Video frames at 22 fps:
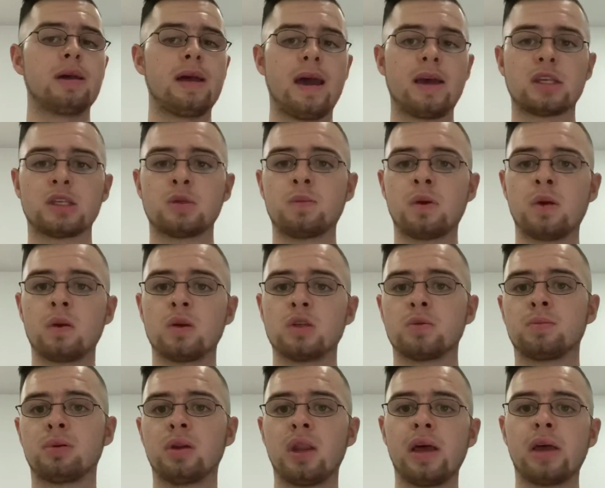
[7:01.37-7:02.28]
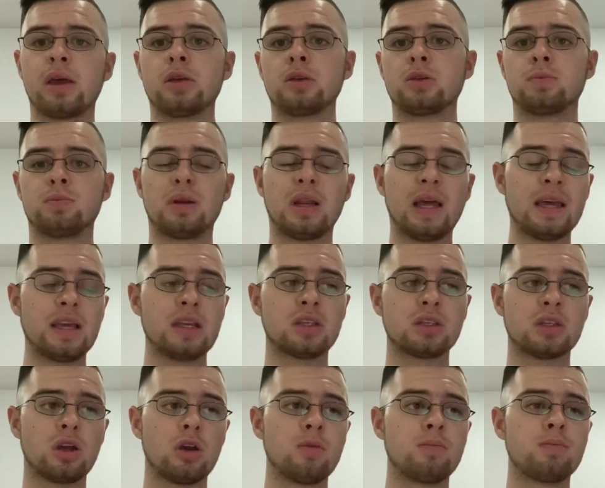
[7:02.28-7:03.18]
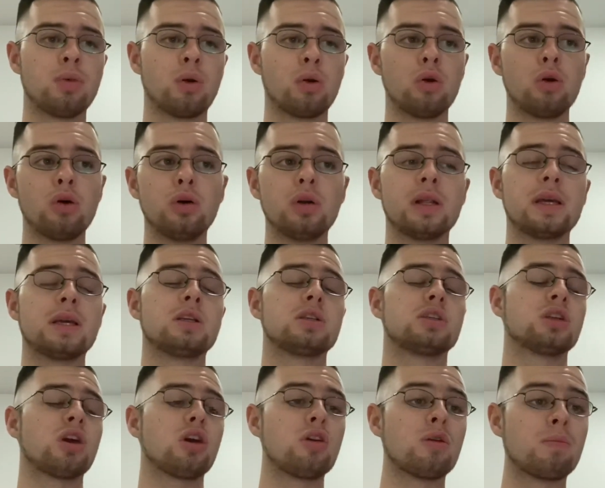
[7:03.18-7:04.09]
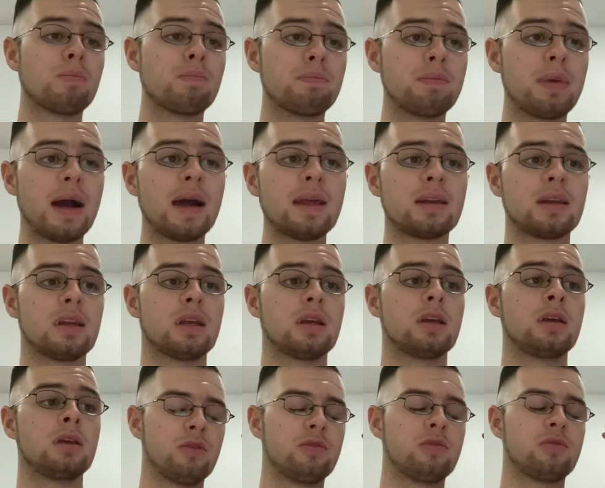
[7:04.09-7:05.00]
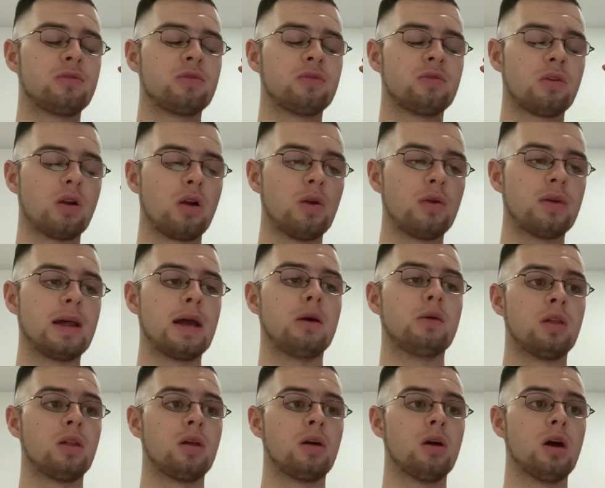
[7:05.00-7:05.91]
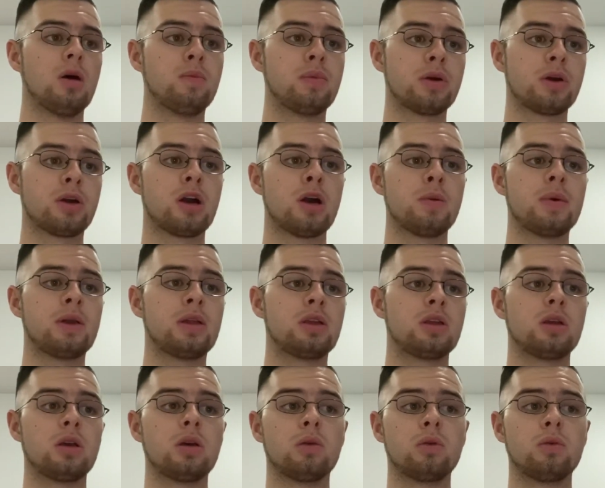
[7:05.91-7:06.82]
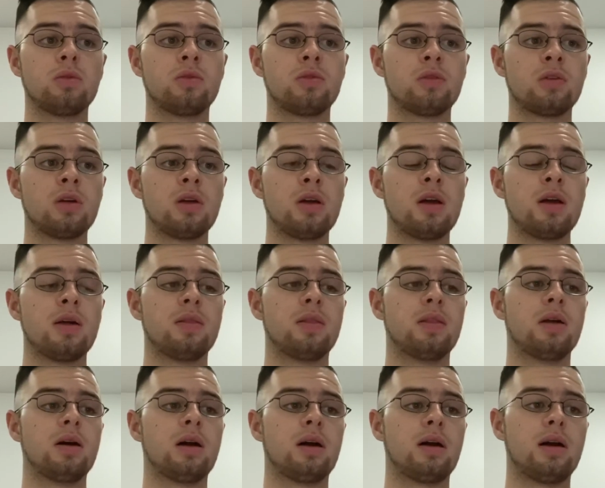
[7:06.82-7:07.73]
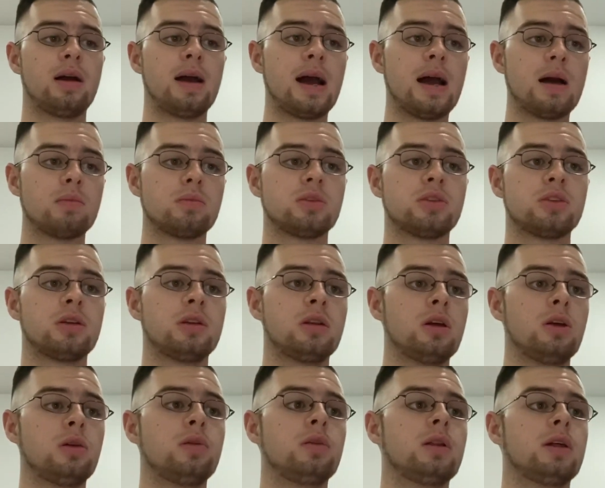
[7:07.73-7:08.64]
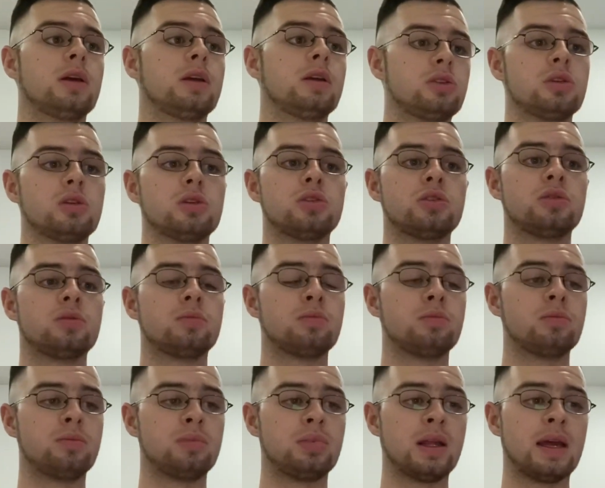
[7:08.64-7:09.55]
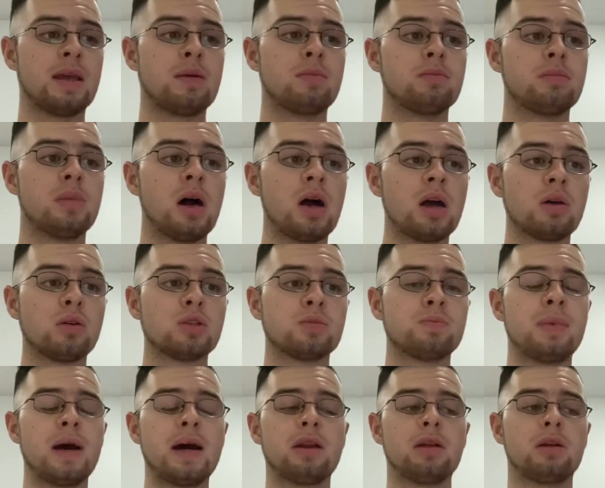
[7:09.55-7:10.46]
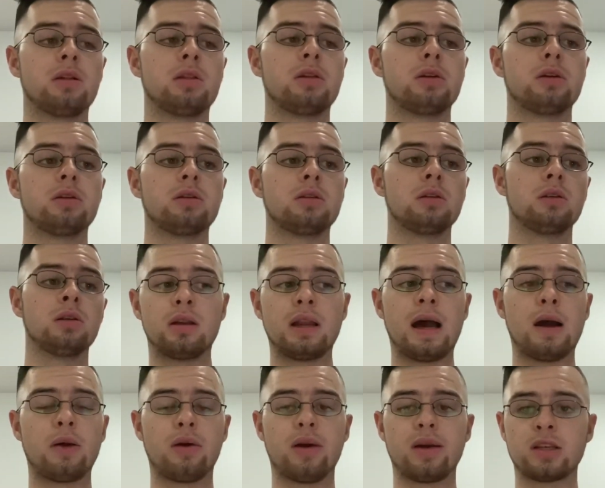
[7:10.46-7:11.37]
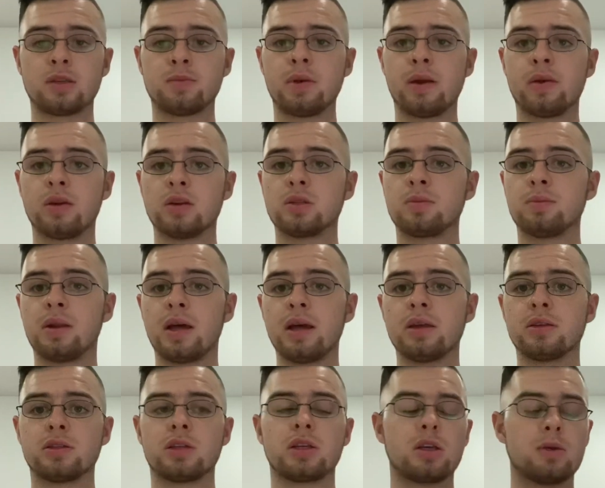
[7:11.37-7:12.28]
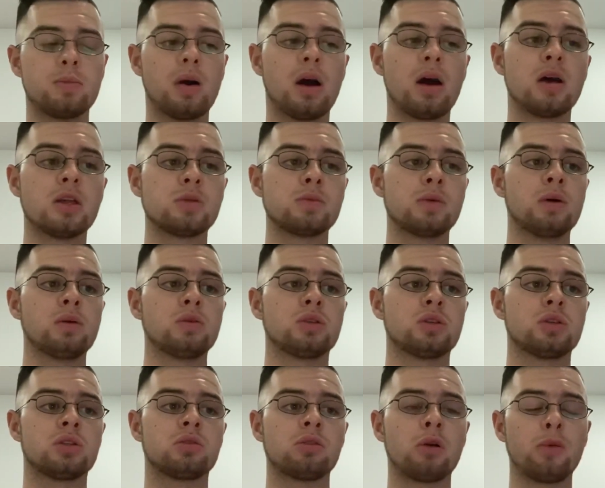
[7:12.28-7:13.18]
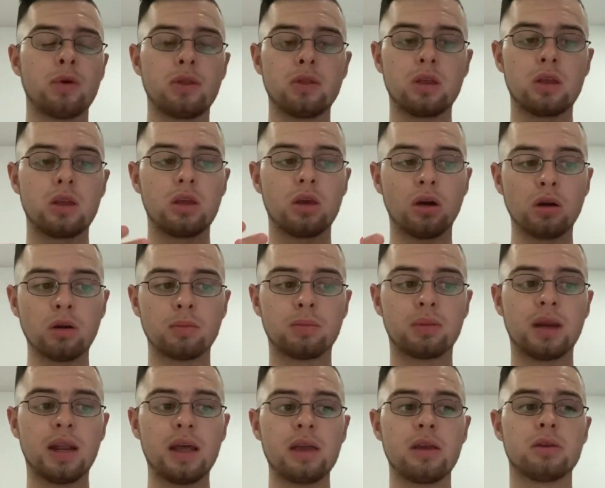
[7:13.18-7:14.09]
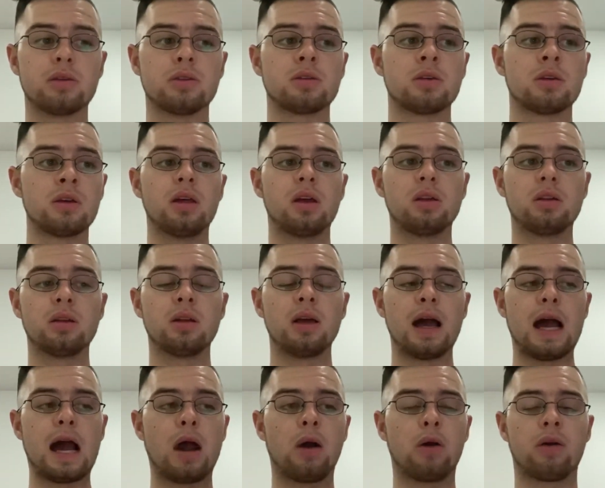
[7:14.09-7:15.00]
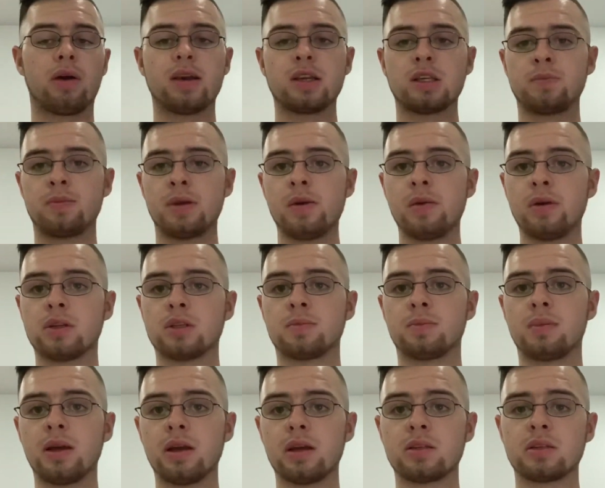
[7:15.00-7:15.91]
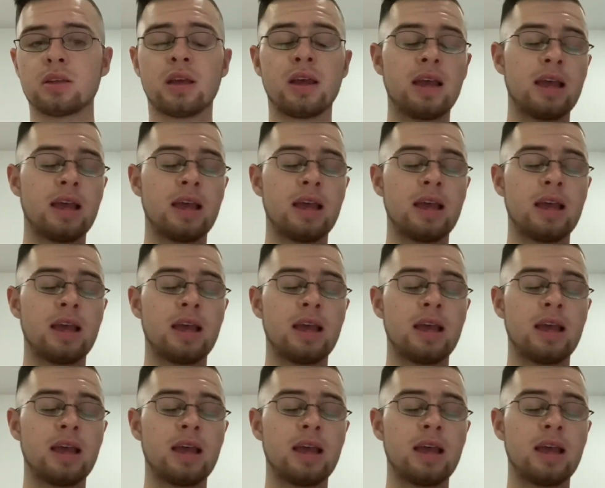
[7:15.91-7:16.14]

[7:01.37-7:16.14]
experienced players play so poorly, so badly. We've thrown out up-and-coming youth that are absolutely just playing miles better than our experienced players. You might as well just throw in the young players than our experienced players.